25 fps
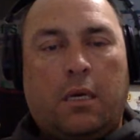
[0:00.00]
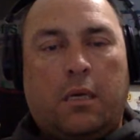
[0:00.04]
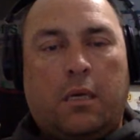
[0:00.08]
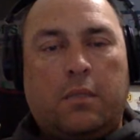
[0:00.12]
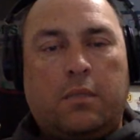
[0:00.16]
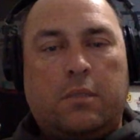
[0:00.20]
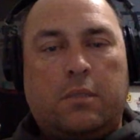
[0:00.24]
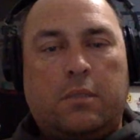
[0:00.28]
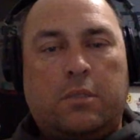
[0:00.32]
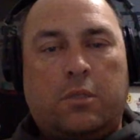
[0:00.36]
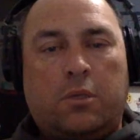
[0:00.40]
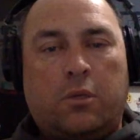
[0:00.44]

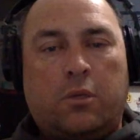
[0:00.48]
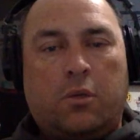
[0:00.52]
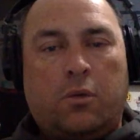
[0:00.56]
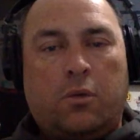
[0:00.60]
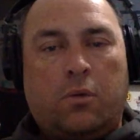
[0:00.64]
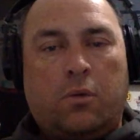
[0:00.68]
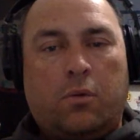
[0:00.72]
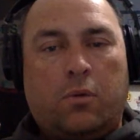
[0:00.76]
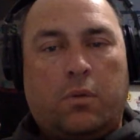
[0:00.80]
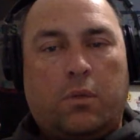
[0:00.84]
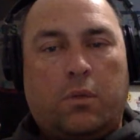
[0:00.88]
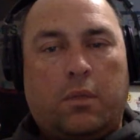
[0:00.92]

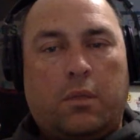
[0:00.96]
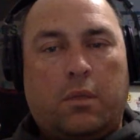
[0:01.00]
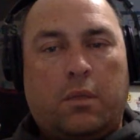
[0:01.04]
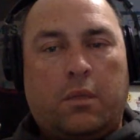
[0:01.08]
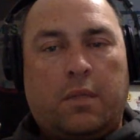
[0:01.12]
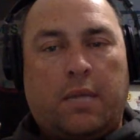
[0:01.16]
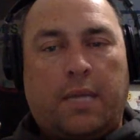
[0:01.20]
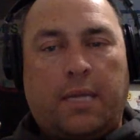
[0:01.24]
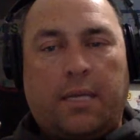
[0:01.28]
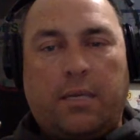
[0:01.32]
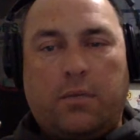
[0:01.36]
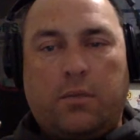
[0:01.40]
So
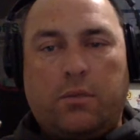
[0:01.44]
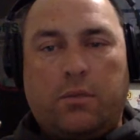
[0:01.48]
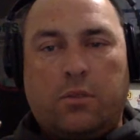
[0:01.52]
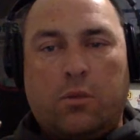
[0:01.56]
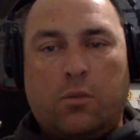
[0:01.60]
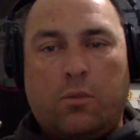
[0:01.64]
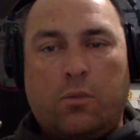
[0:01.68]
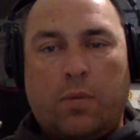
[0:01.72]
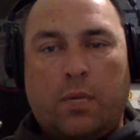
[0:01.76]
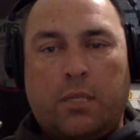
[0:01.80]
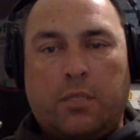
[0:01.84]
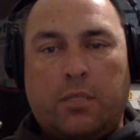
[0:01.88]
thank you
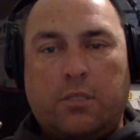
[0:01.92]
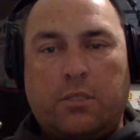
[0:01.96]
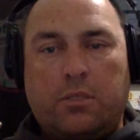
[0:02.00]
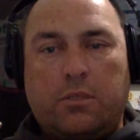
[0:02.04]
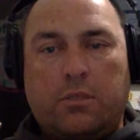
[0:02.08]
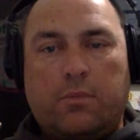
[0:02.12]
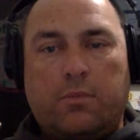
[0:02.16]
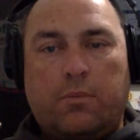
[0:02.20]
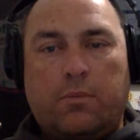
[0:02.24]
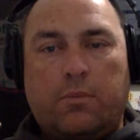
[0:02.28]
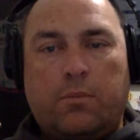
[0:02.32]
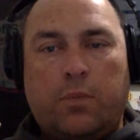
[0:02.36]
so
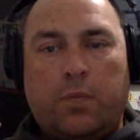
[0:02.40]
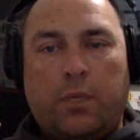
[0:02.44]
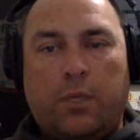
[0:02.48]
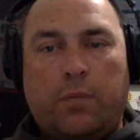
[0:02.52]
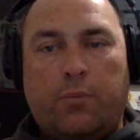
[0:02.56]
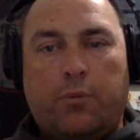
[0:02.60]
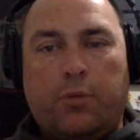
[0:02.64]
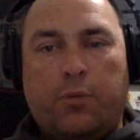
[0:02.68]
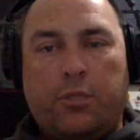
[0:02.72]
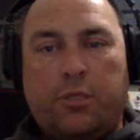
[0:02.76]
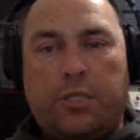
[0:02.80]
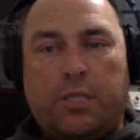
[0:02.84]
much. We
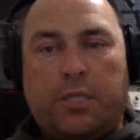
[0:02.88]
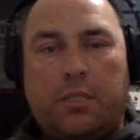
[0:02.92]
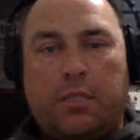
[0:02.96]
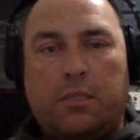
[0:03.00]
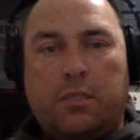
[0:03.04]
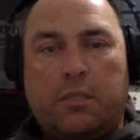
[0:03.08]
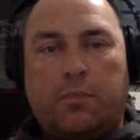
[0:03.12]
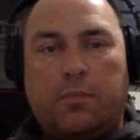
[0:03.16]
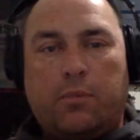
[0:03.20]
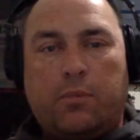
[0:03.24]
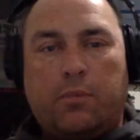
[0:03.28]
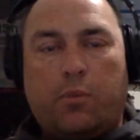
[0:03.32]
appreciate the
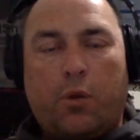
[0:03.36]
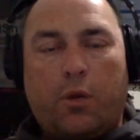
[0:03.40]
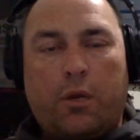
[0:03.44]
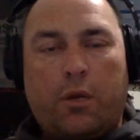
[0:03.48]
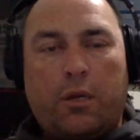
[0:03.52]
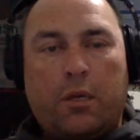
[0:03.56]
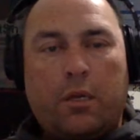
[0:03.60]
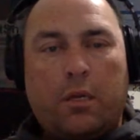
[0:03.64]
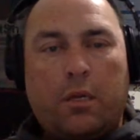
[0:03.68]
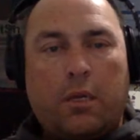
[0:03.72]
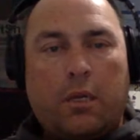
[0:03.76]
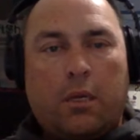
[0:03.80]

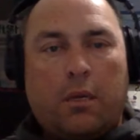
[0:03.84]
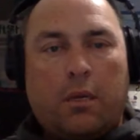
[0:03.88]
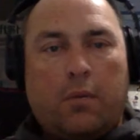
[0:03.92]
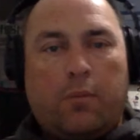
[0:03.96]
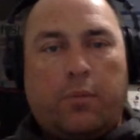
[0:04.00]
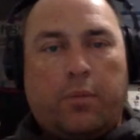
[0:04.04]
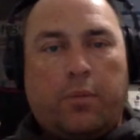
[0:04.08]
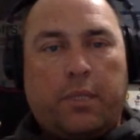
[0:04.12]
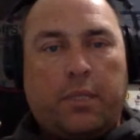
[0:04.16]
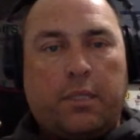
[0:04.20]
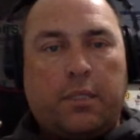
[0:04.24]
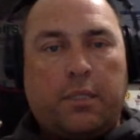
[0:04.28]
support.
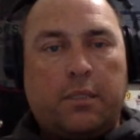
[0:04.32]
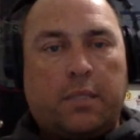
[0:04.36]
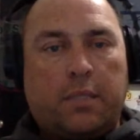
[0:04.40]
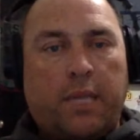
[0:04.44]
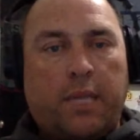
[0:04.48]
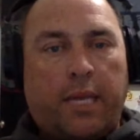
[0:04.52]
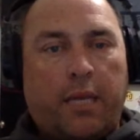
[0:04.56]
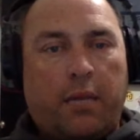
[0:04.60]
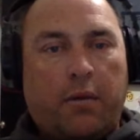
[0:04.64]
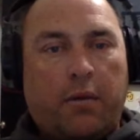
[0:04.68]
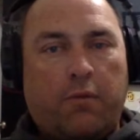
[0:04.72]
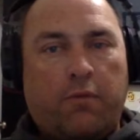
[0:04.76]
Please
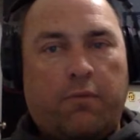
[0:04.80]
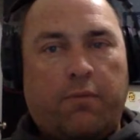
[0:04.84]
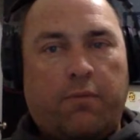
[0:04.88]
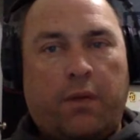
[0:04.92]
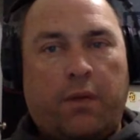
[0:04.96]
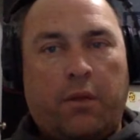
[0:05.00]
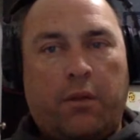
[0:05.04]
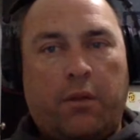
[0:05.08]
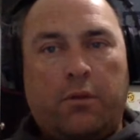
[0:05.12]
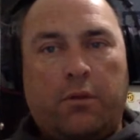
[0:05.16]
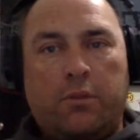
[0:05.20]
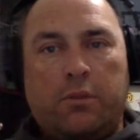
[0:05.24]
like,
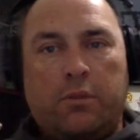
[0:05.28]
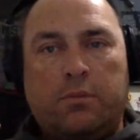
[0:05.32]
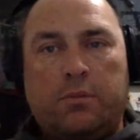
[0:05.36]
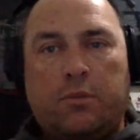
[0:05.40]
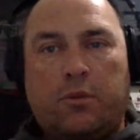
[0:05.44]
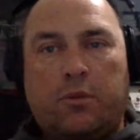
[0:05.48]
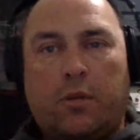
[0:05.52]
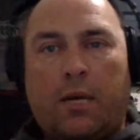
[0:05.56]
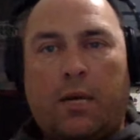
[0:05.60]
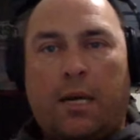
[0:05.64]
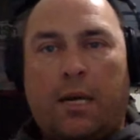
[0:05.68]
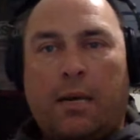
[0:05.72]
follow,
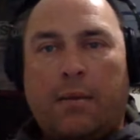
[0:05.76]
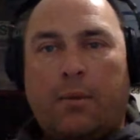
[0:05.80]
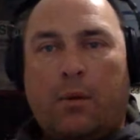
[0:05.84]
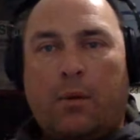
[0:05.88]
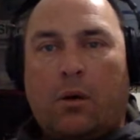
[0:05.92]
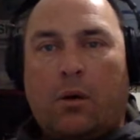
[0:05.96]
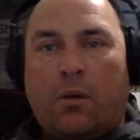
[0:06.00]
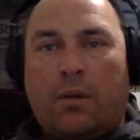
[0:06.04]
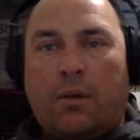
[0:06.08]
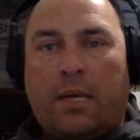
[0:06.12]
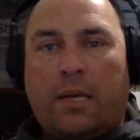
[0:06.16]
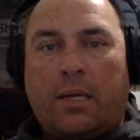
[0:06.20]
subscribe,
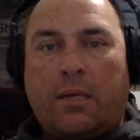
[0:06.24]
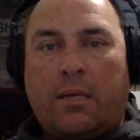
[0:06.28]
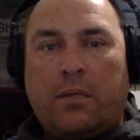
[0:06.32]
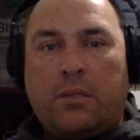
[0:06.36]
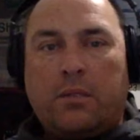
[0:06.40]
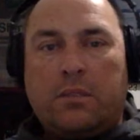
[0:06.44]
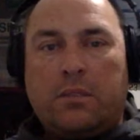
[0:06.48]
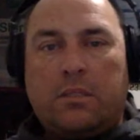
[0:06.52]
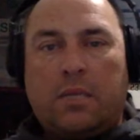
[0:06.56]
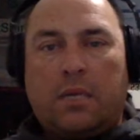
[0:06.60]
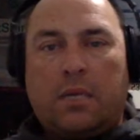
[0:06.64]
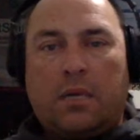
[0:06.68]
all that
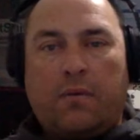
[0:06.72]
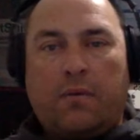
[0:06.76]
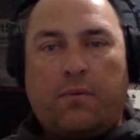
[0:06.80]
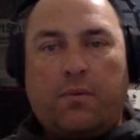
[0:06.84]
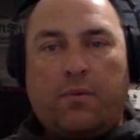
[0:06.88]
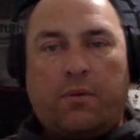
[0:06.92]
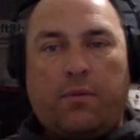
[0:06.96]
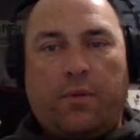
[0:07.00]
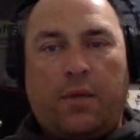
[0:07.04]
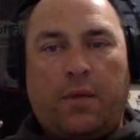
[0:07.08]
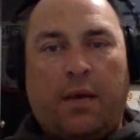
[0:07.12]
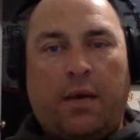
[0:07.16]
good stuff.
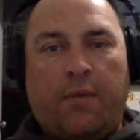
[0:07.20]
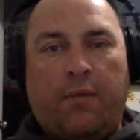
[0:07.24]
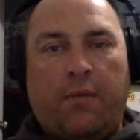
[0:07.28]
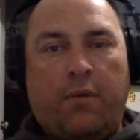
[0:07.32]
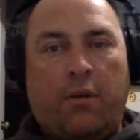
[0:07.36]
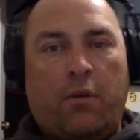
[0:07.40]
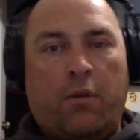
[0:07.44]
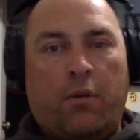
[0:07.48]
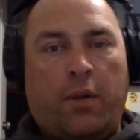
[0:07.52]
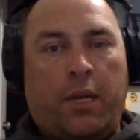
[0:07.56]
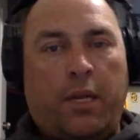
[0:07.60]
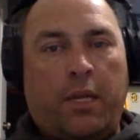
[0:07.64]
If you haven't
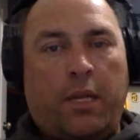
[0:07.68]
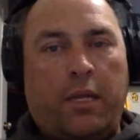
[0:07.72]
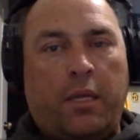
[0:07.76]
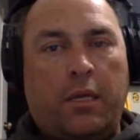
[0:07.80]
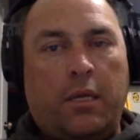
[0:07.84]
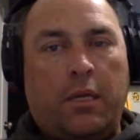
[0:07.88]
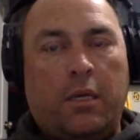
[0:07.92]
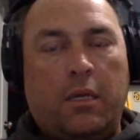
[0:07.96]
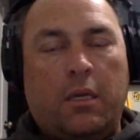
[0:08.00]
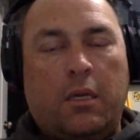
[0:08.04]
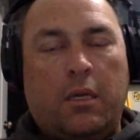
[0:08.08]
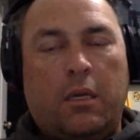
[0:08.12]
already,
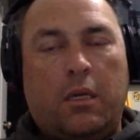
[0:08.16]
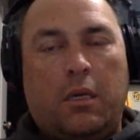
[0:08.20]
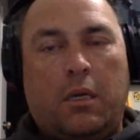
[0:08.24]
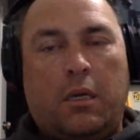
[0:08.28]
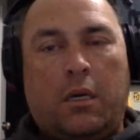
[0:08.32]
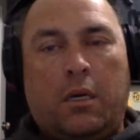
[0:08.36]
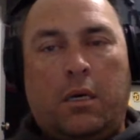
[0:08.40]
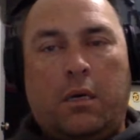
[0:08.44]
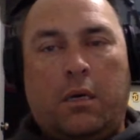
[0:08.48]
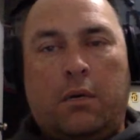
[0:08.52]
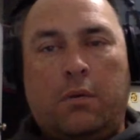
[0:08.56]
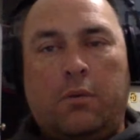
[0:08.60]

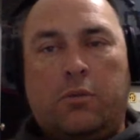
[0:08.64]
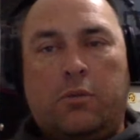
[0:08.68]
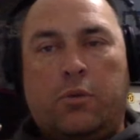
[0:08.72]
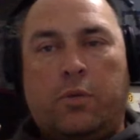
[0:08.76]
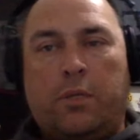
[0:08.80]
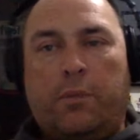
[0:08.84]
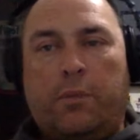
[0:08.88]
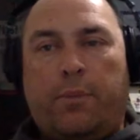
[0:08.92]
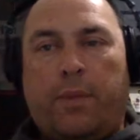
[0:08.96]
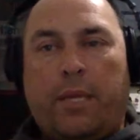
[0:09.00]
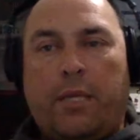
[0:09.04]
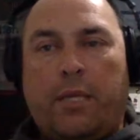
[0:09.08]

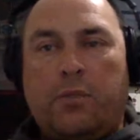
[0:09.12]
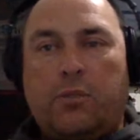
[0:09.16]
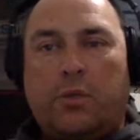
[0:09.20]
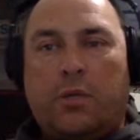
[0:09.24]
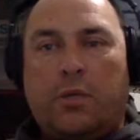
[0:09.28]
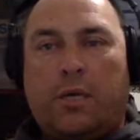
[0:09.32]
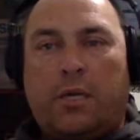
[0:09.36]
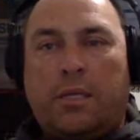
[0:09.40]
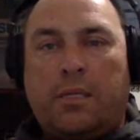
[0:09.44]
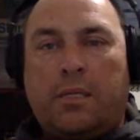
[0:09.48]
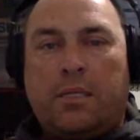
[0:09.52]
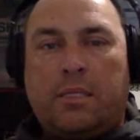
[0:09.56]
join the
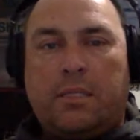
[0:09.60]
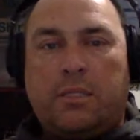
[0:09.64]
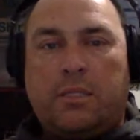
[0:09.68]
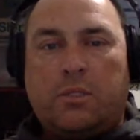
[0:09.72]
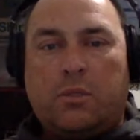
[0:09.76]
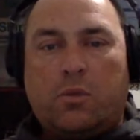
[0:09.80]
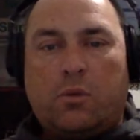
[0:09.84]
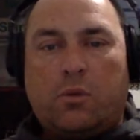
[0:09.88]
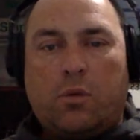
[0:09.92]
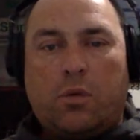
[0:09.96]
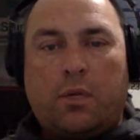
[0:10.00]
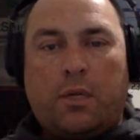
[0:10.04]
Patreon and the
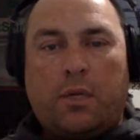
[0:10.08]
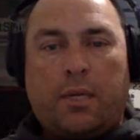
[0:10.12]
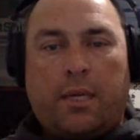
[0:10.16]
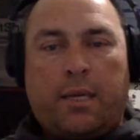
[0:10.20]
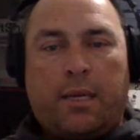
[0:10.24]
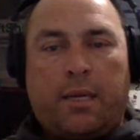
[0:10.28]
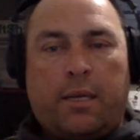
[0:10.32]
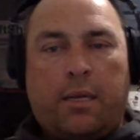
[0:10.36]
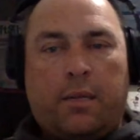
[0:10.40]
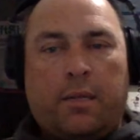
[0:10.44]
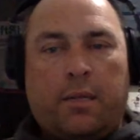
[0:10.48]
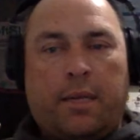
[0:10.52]
Discord, get
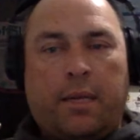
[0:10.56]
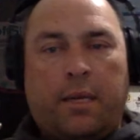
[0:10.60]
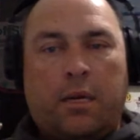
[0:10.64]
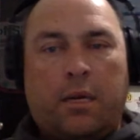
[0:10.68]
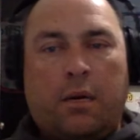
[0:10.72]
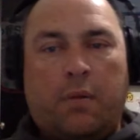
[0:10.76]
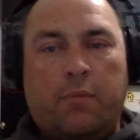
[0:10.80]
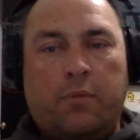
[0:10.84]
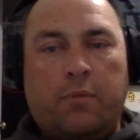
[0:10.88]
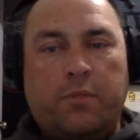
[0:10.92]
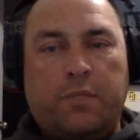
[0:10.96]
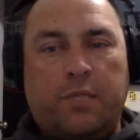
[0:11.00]
in on that
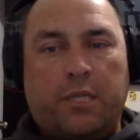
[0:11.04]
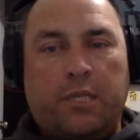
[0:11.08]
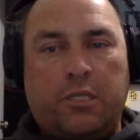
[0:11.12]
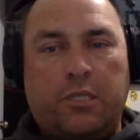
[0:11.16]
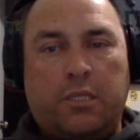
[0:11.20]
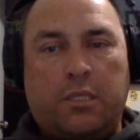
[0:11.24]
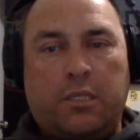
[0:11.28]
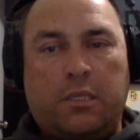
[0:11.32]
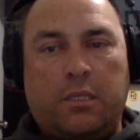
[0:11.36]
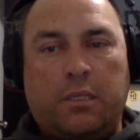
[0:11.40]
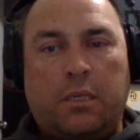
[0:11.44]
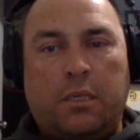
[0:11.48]

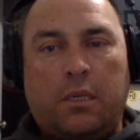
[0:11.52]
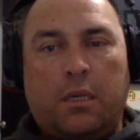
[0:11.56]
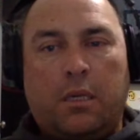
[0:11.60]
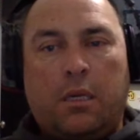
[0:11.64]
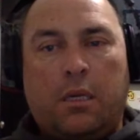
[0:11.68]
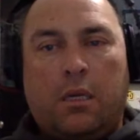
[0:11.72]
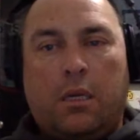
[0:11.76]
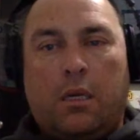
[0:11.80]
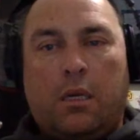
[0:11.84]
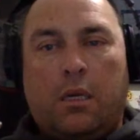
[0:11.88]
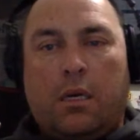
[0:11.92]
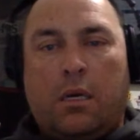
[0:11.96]
conversation.
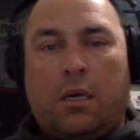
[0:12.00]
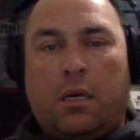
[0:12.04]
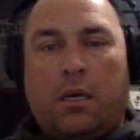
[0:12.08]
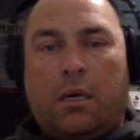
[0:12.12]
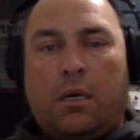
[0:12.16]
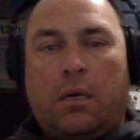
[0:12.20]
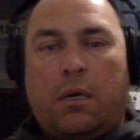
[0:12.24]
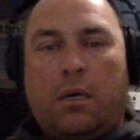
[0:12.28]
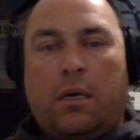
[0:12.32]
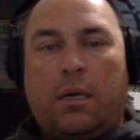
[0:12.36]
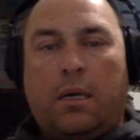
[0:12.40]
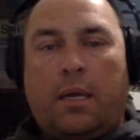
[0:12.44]

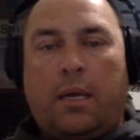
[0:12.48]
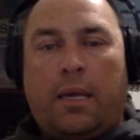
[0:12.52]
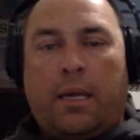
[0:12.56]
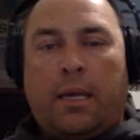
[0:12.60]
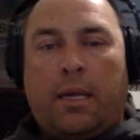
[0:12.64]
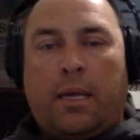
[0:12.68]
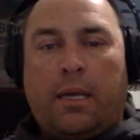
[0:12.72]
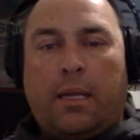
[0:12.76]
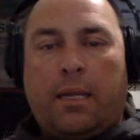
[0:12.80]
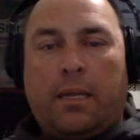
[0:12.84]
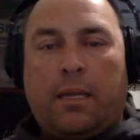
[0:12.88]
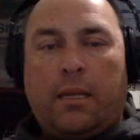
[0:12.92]

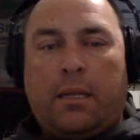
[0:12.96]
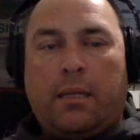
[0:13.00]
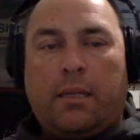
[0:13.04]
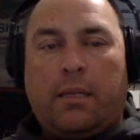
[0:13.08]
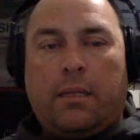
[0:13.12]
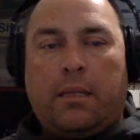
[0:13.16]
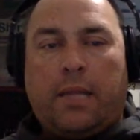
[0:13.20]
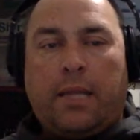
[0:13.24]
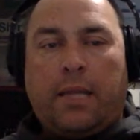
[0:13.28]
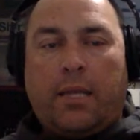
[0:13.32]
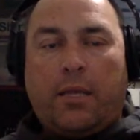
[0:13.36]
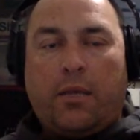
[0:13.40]
And
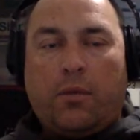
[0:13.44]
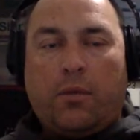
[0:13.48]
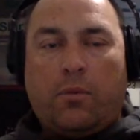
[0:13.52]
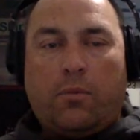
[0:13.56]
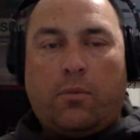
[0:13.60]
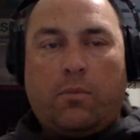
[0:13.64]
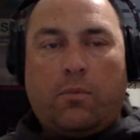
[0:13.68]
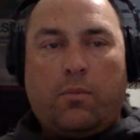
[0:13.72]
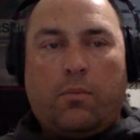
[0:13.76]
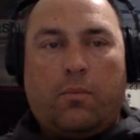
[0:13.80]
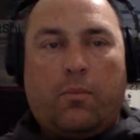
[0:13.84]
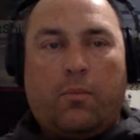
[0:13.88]
thank you.
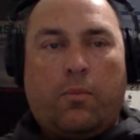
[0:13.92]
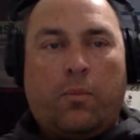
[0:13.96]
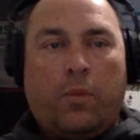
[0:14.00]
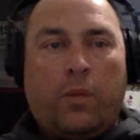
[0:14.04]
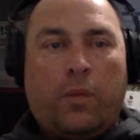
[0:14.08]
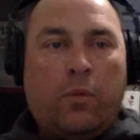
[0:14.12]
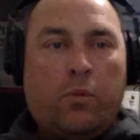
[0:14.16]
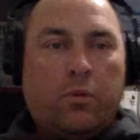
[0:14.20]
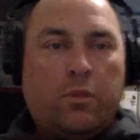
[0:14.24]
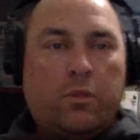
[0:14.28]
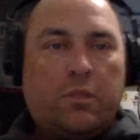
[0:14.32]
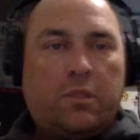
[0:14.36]

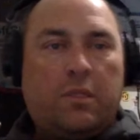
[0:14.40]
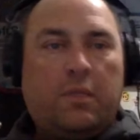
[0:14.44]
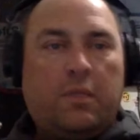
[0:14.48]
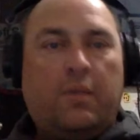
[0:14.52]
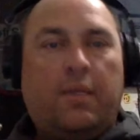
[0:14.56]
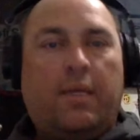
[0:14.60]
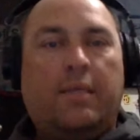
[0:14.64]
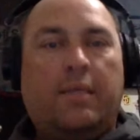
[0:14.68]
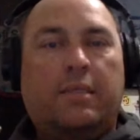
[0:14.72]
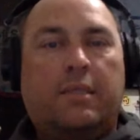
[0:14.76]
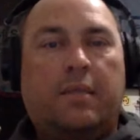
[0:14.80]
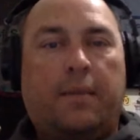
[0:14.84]
We will see you
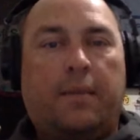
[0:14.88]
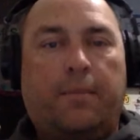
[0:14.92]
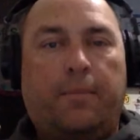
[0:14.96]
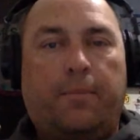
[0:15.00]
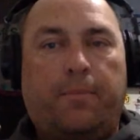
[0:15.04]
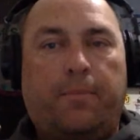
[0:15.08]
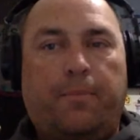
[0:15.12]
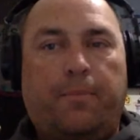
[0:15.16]
next time.